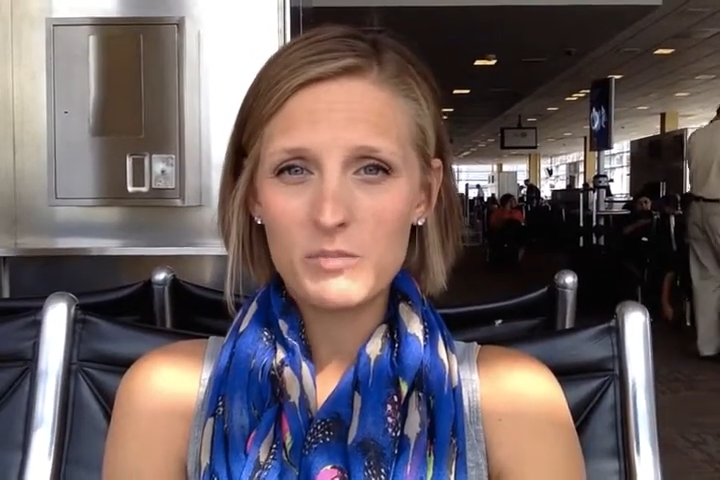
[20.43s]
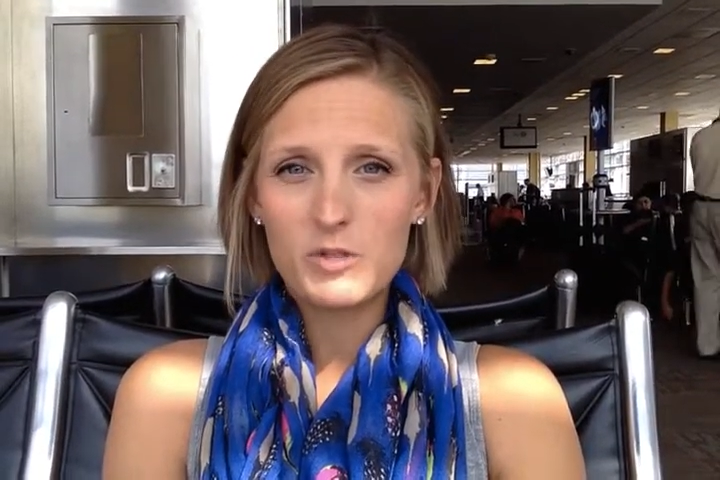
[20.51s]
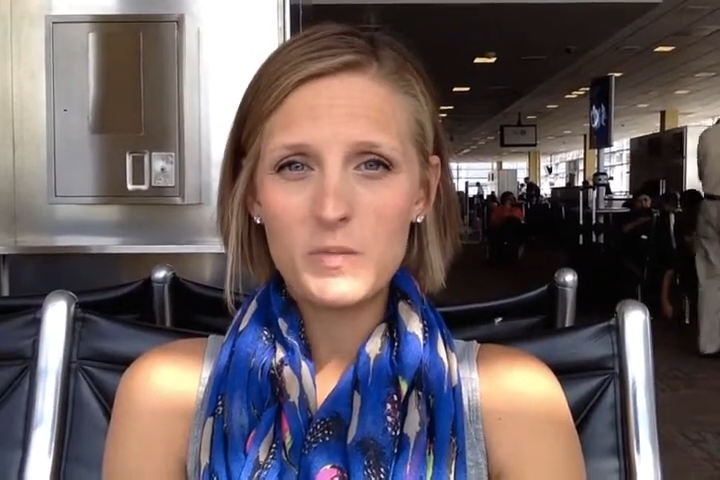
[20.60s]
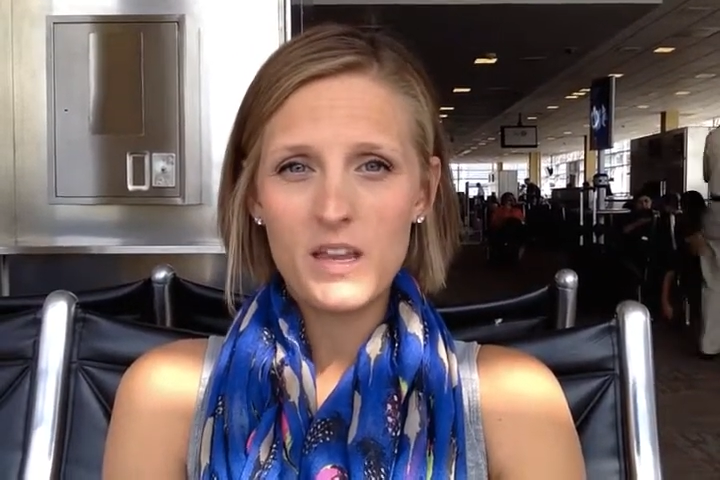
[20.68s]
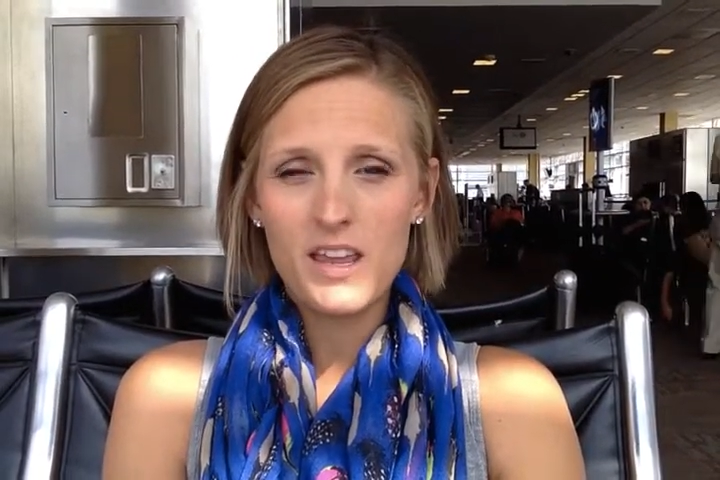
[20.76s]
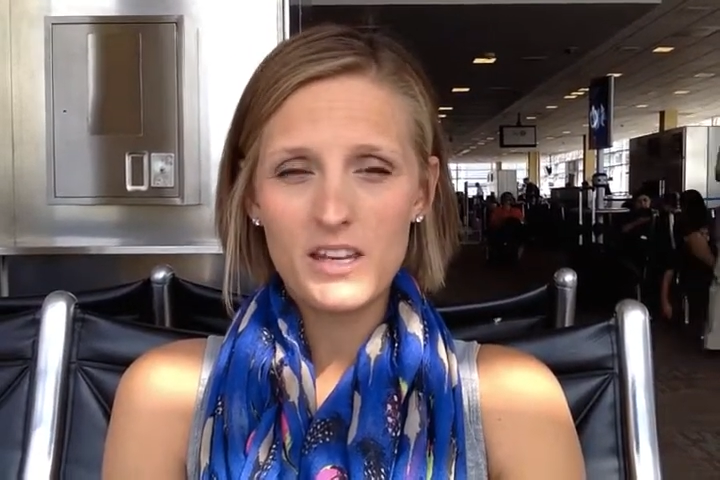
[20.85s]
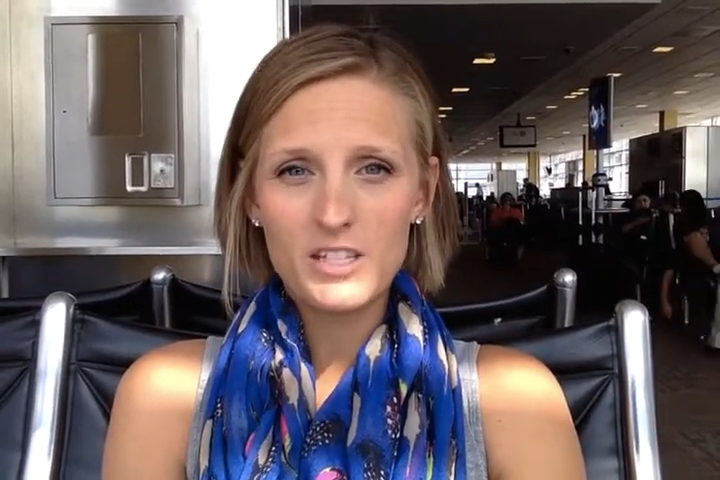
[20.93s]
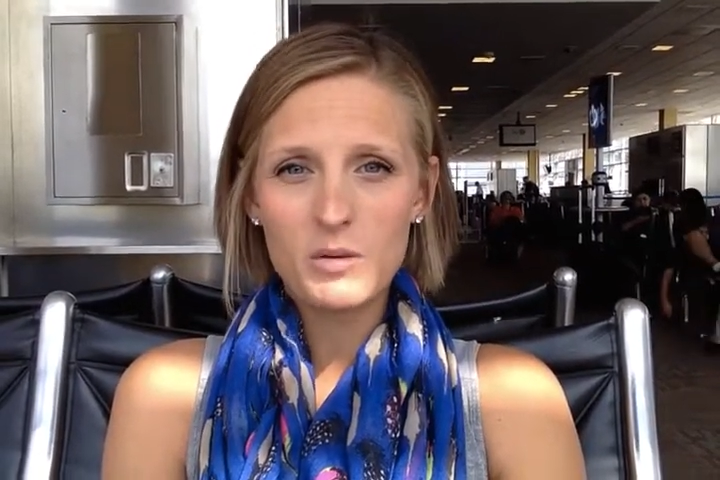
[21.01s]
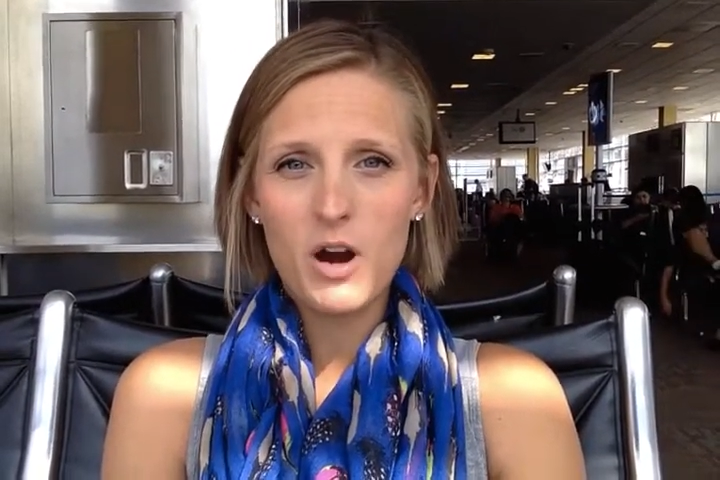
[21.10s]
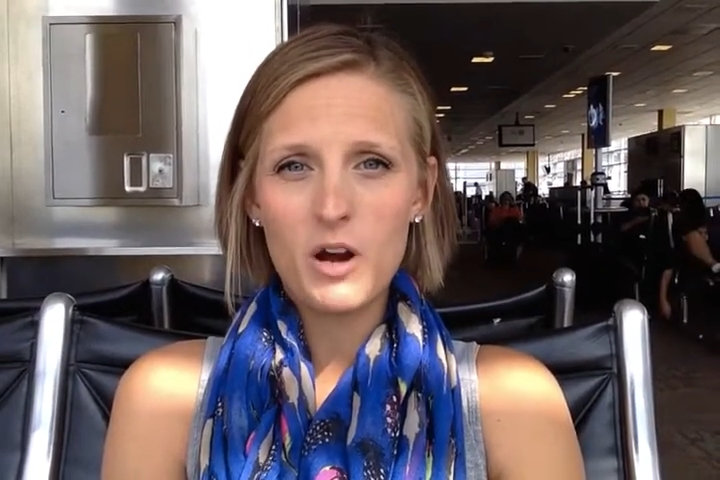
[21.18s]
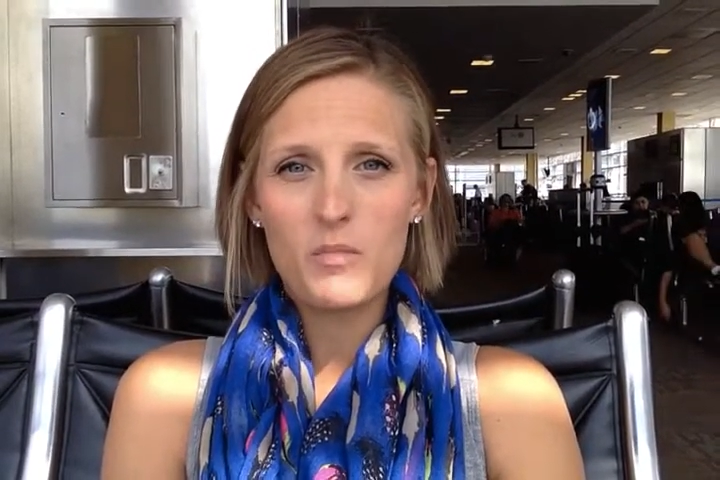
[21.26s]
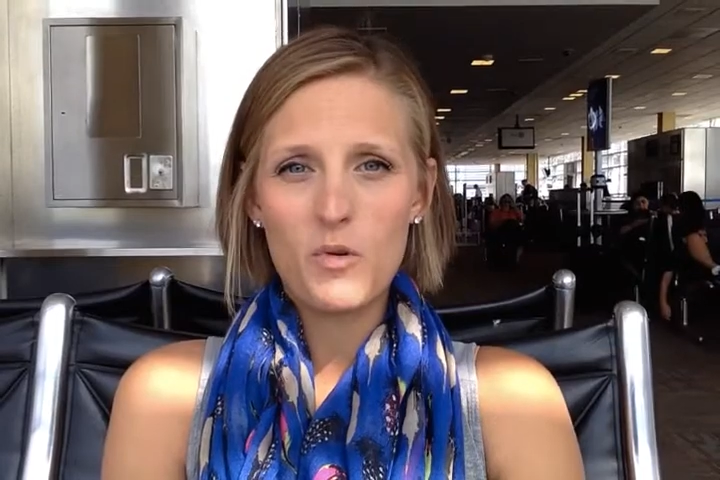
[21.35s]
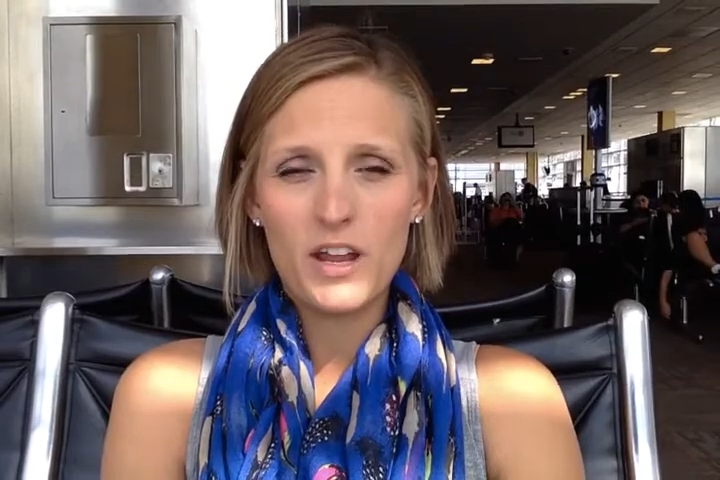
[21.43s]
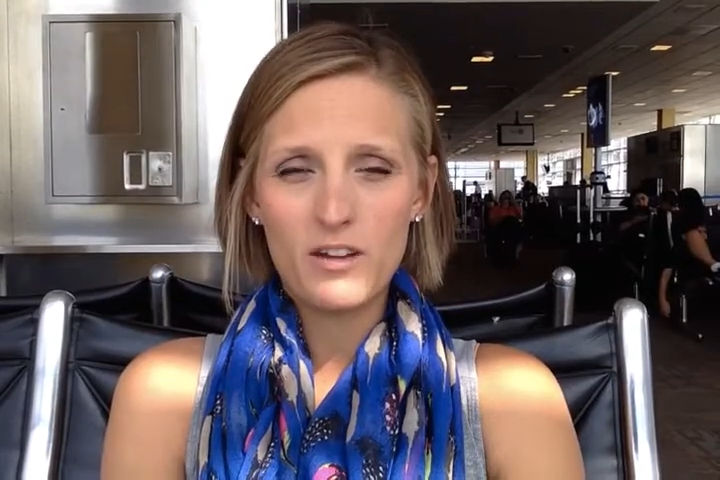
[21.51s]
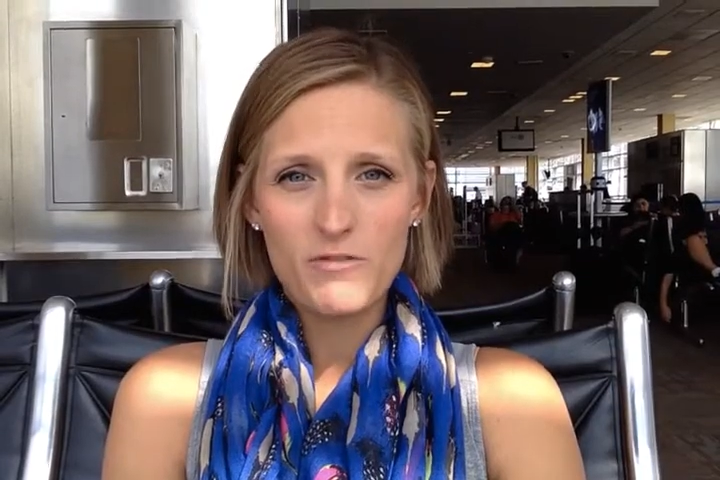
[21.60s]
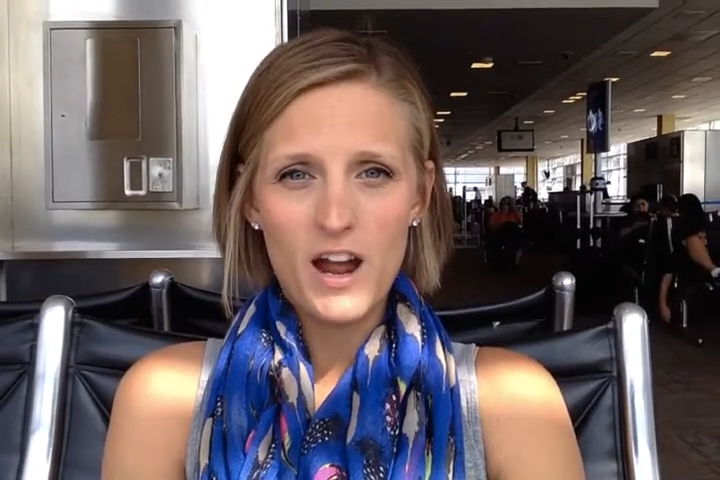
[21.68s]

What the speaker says: I'm speaking tomorrow morning,